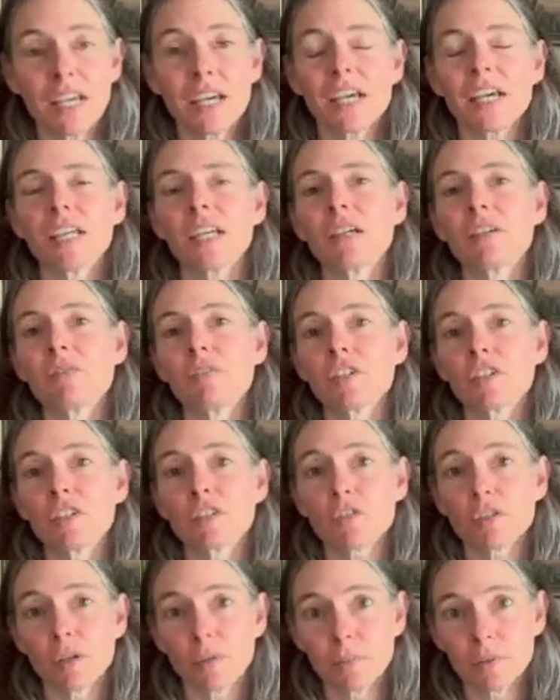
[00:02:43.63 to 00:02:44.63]
and I'm very
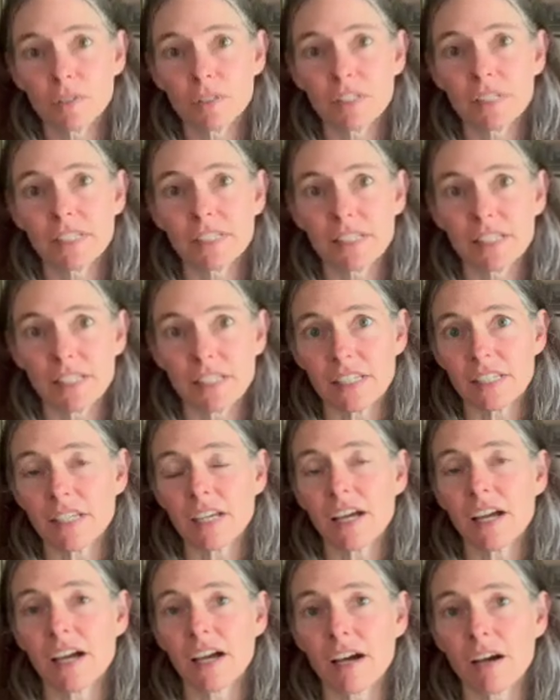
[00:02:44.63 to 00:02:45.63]
troubled to see
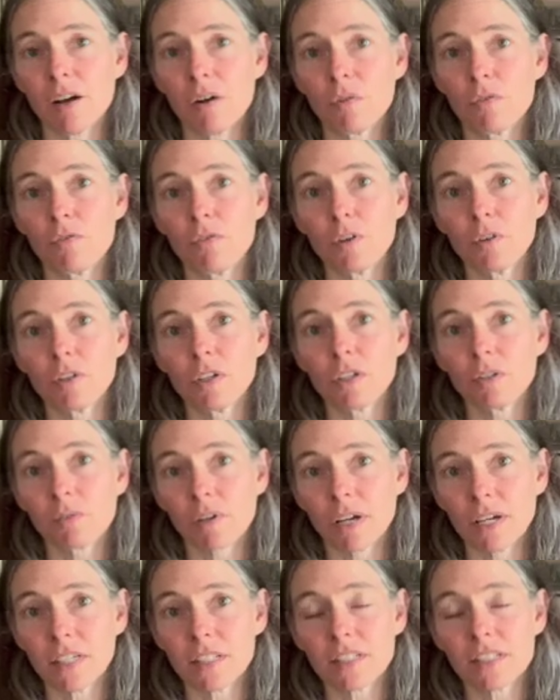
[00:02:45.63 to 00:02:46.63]
how voting
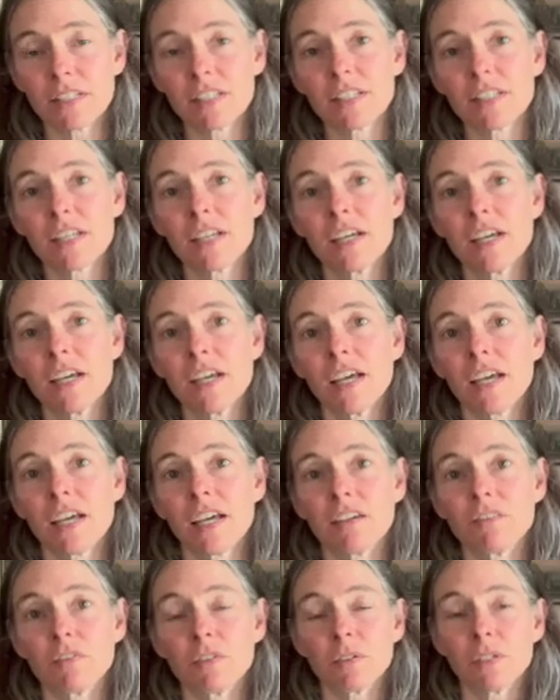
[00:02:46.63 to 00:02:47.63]
rights
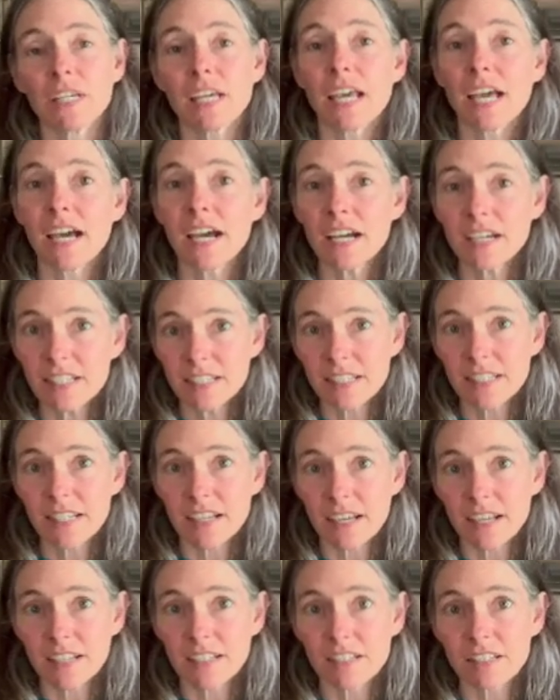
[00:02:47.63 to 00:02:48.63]
and voting
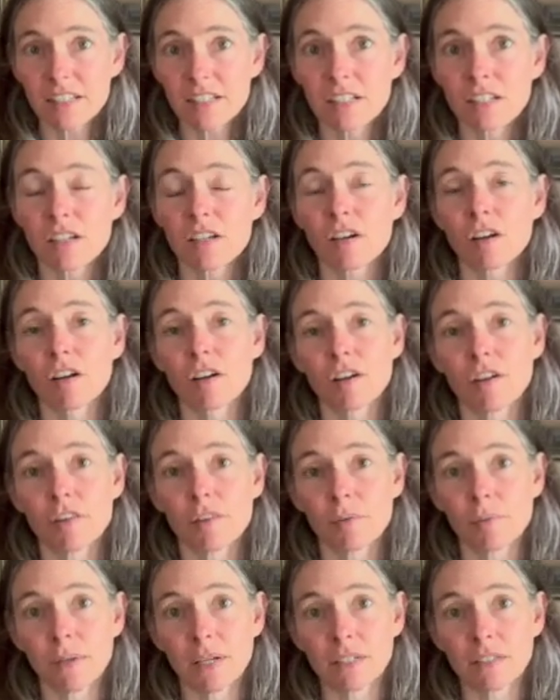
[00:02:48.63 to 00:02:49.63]
access are
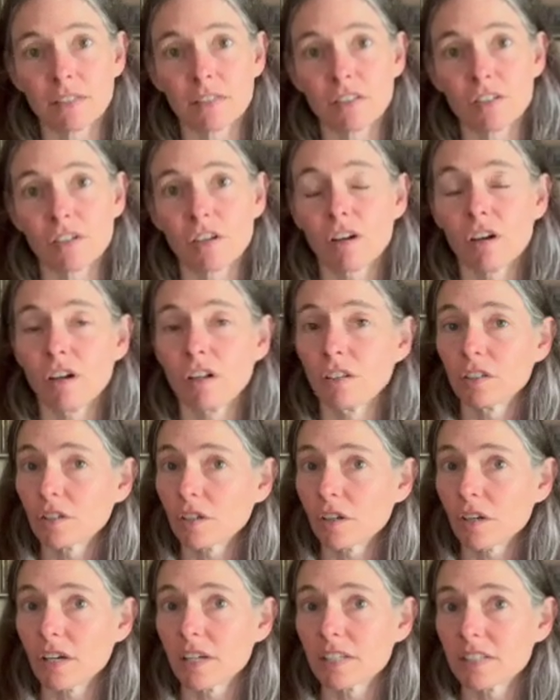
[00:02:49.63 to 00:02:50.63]
threatened all
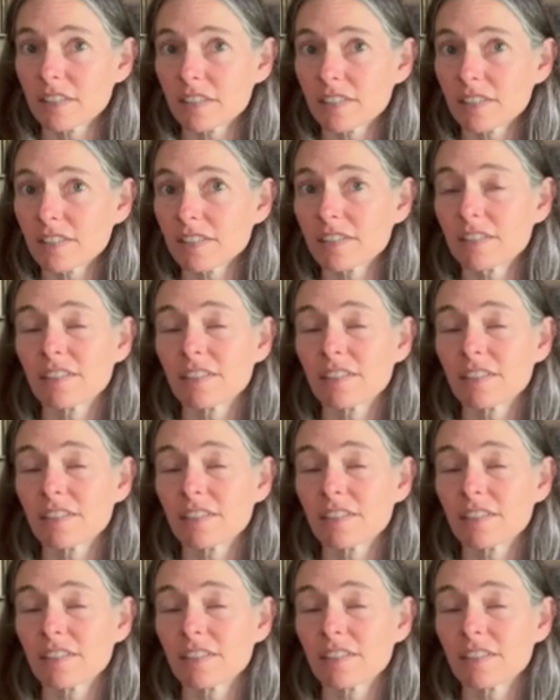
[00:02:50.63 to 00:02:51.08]
across